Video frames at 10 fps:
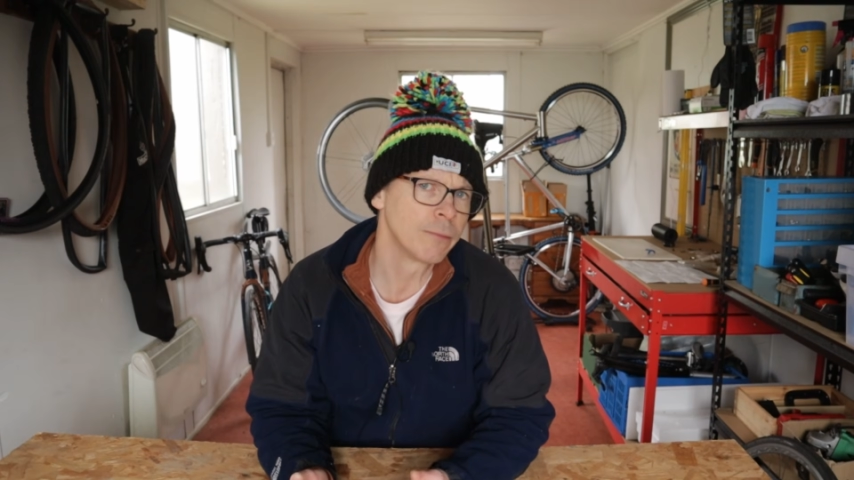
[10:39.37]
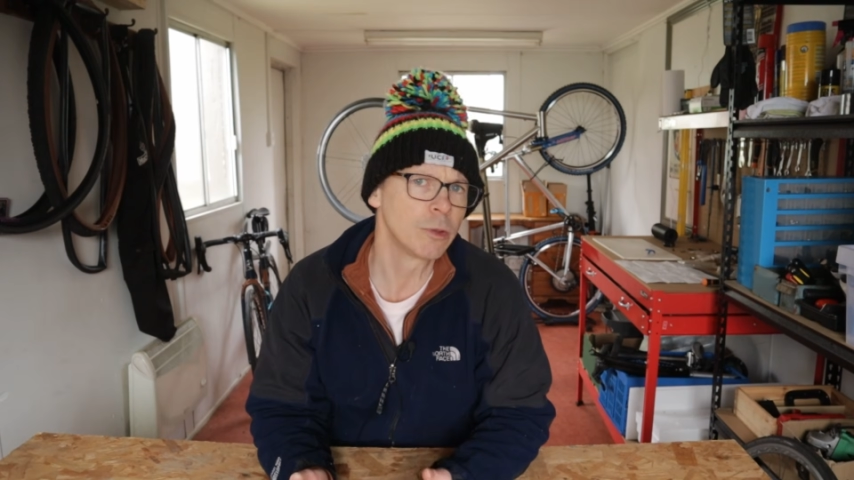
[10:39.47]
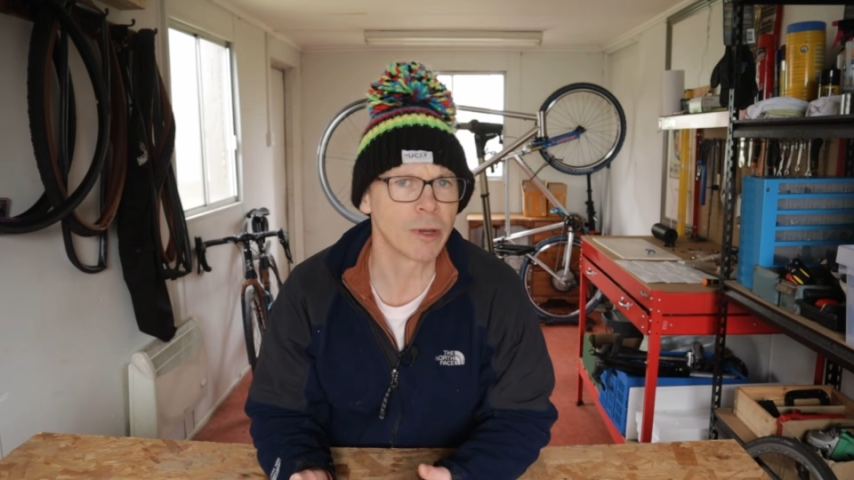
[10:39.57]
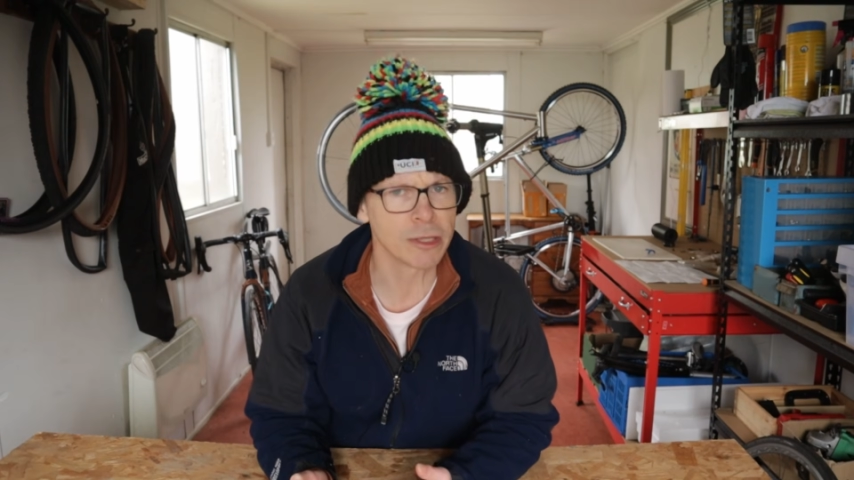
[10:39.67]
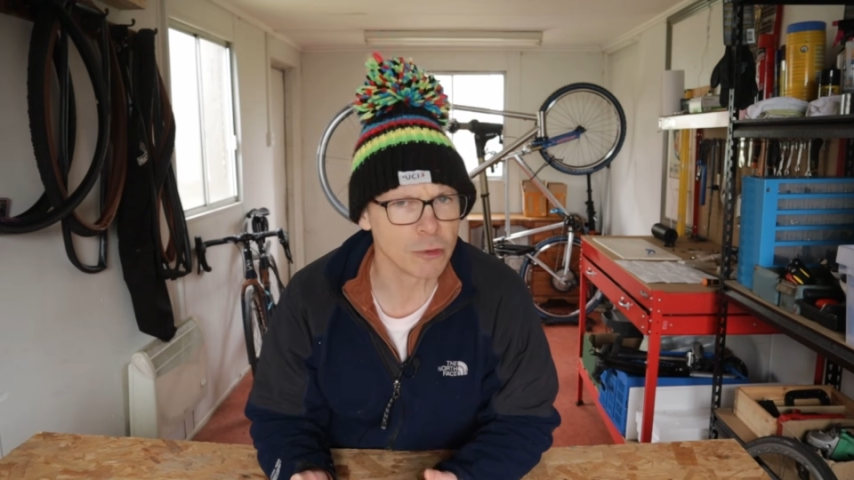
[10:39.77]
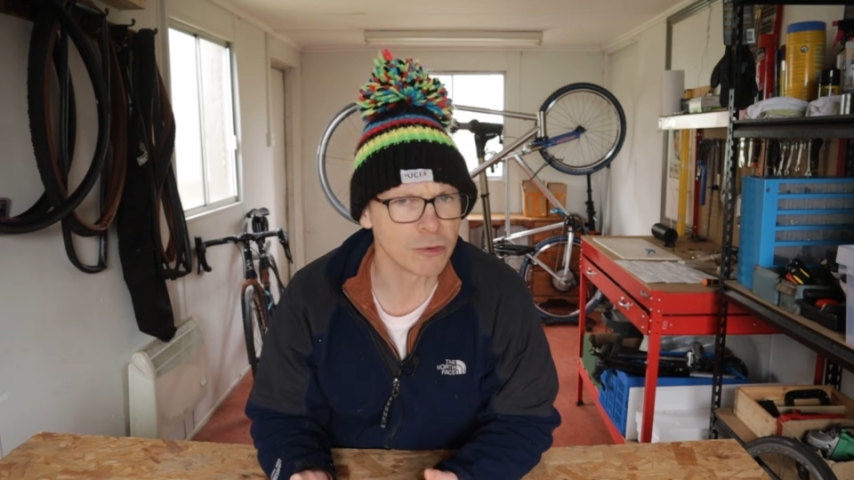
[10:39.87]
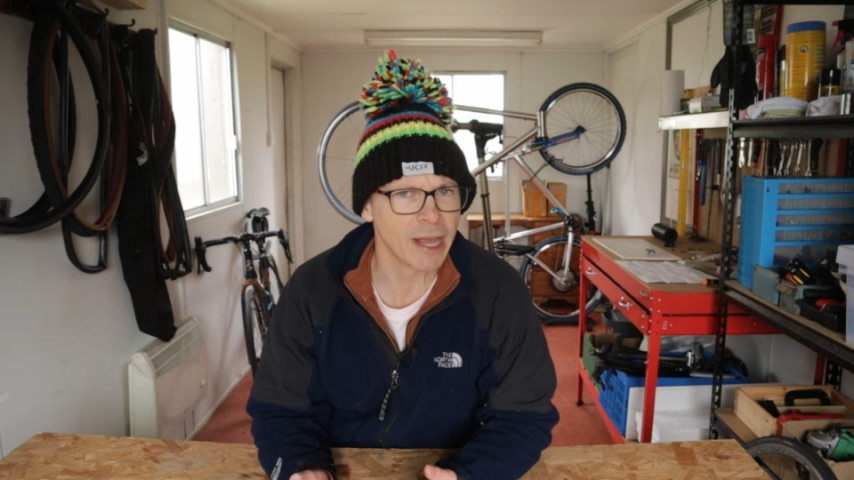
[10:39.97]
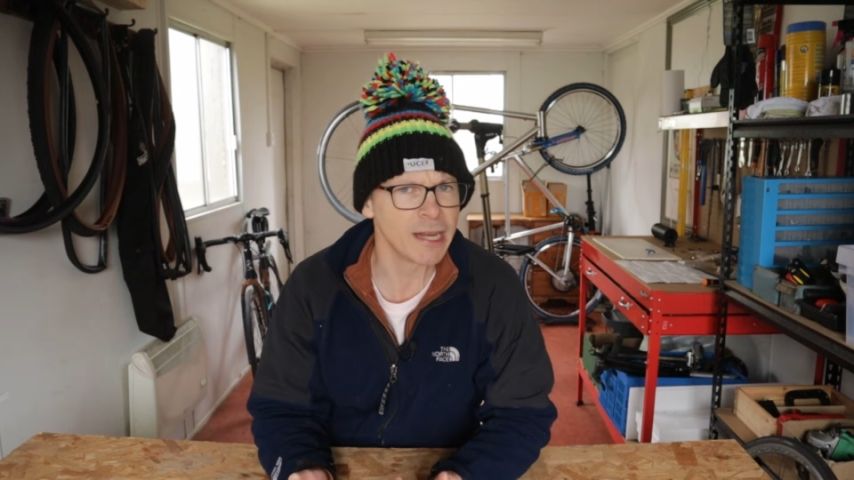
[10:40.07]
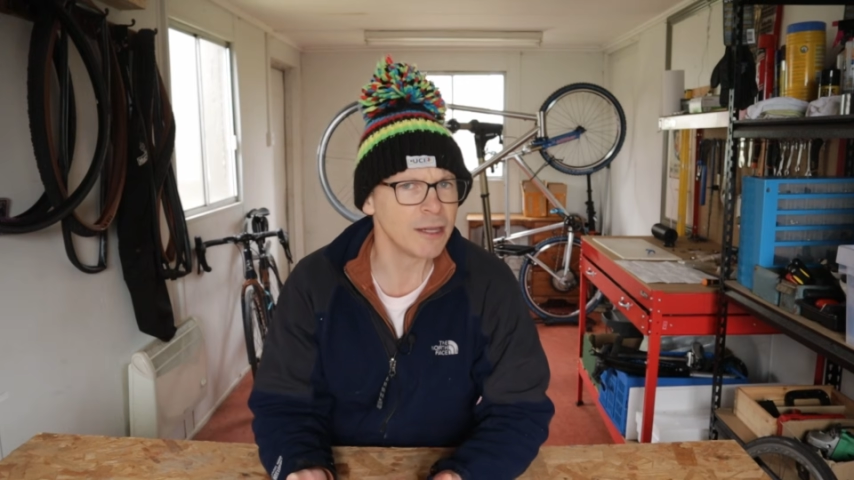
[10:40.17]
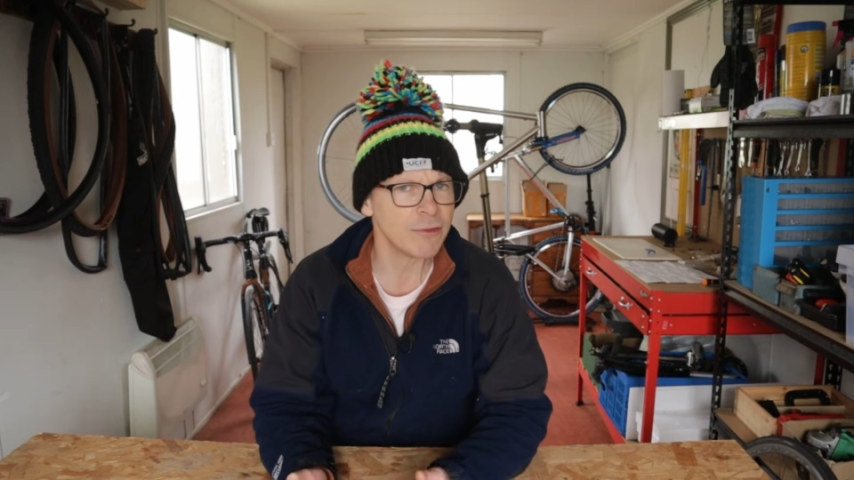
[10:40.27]
Do I use
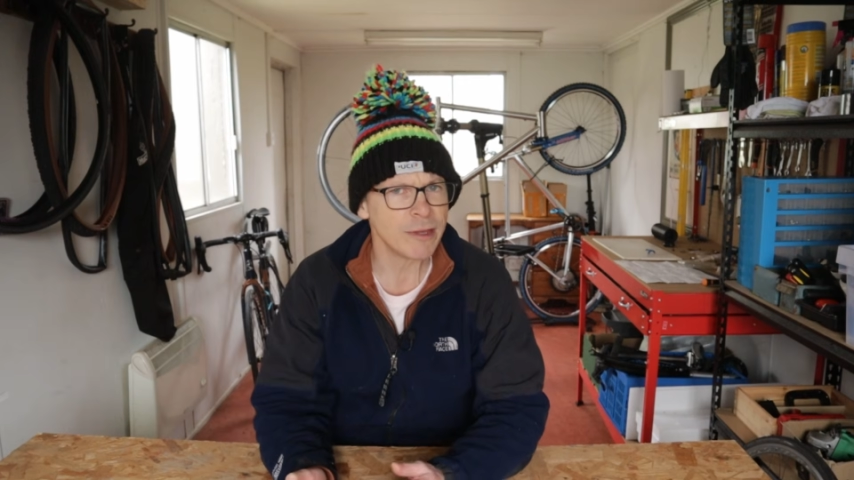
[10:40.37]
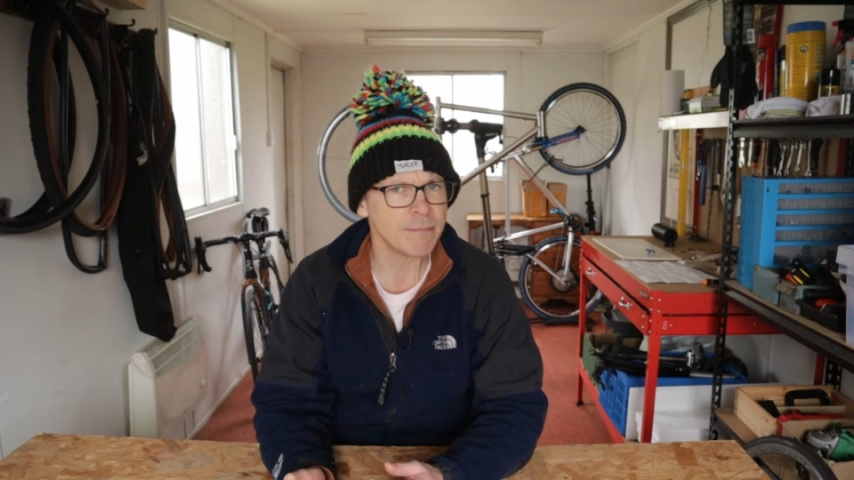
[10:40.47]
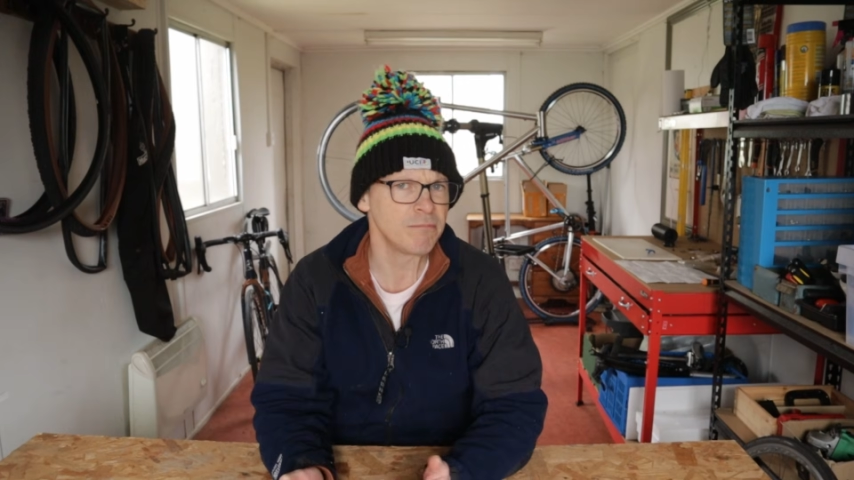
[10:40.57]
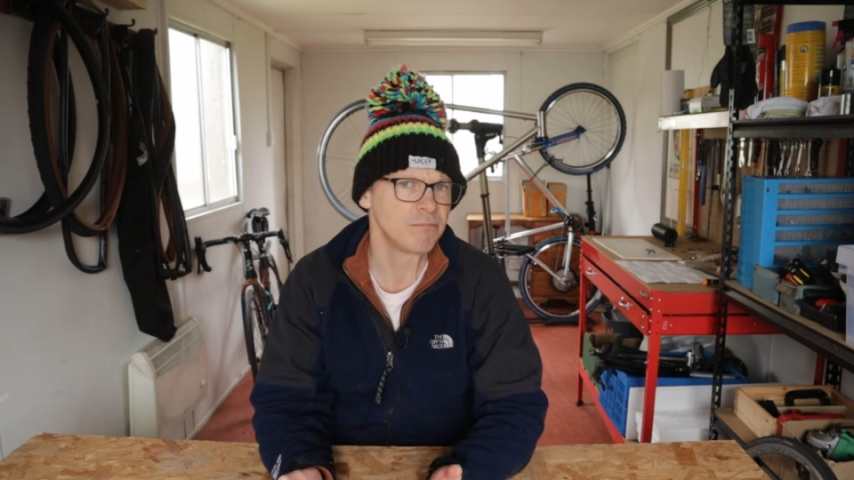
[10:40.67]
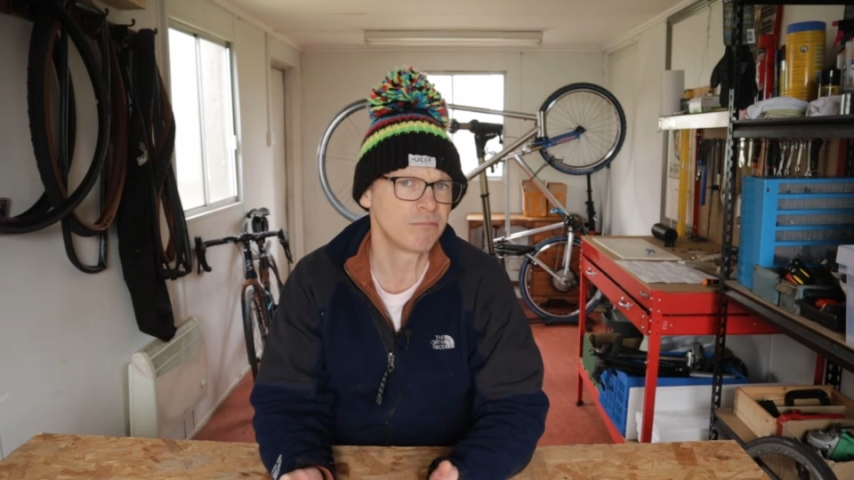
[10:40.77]
any of them?